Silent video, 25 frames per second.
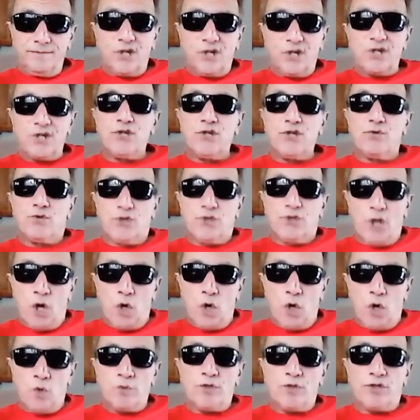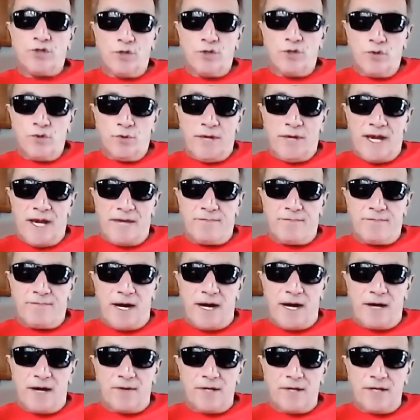Because you don't do that,
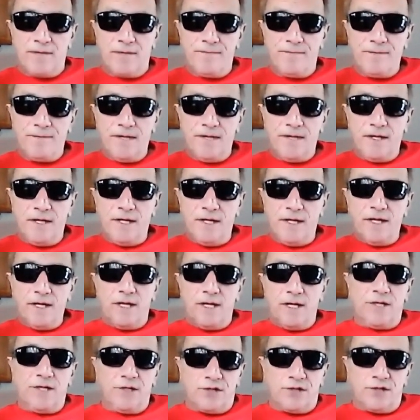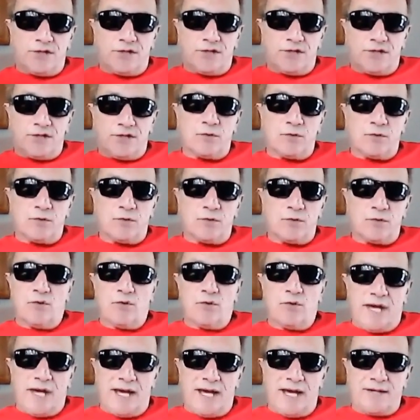Barry. You don't
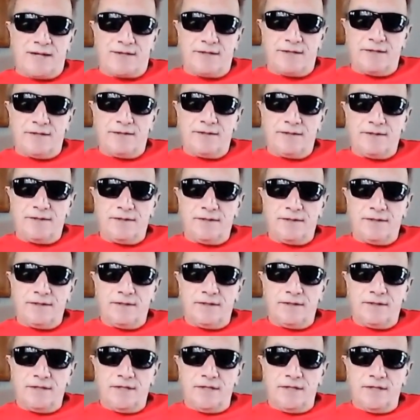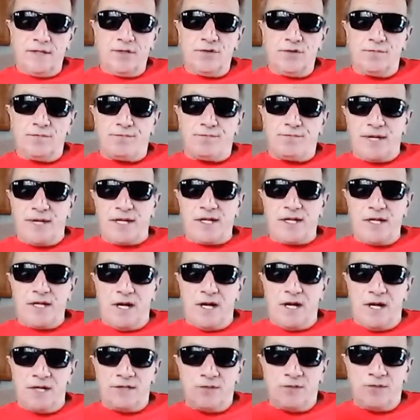do that. You pick
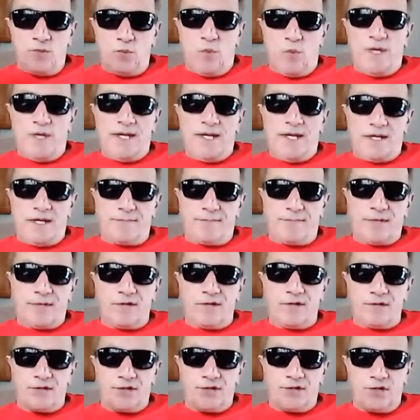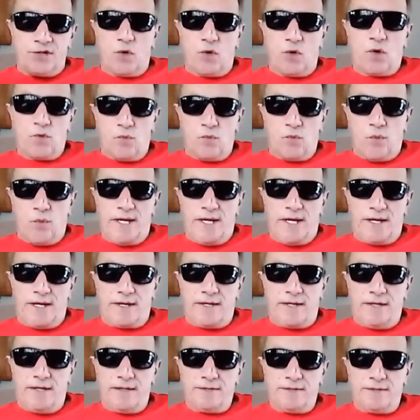on the weak because you're
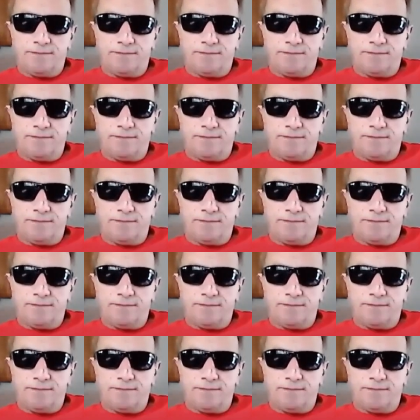weak.